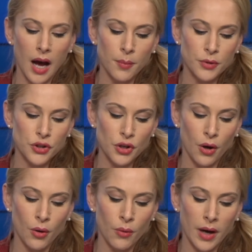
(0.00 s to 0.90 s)

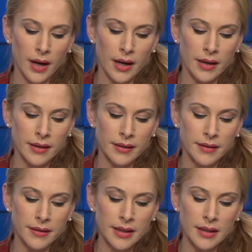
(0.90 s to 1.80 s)
So
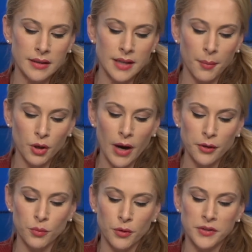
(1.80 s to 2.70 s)
the Democrat
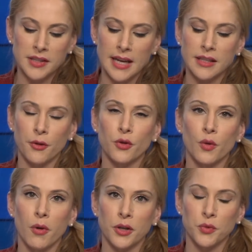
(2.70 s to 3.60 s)
who moved to take down her
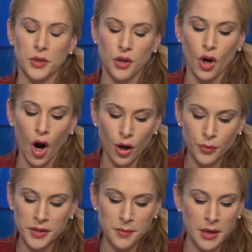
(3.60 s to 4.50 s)
remarks was
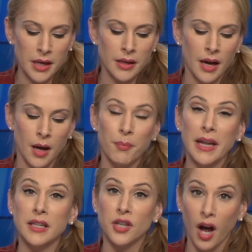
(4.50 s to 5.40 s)
Congressman
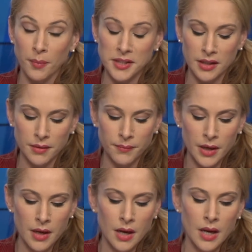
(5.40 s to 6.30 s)
Benny Thompson,
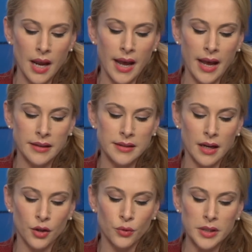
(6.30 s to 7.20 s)
and
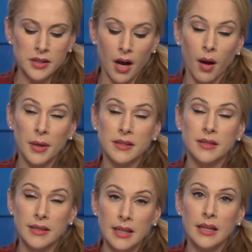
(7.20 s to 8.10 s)
Green's comments
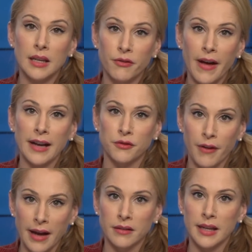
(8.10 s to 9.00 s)
did in fact
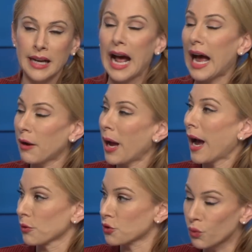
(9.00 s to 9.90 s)
violate
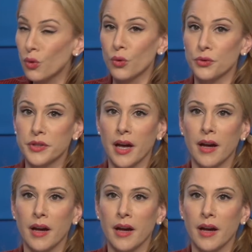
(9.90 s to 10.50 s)
House rules. Look,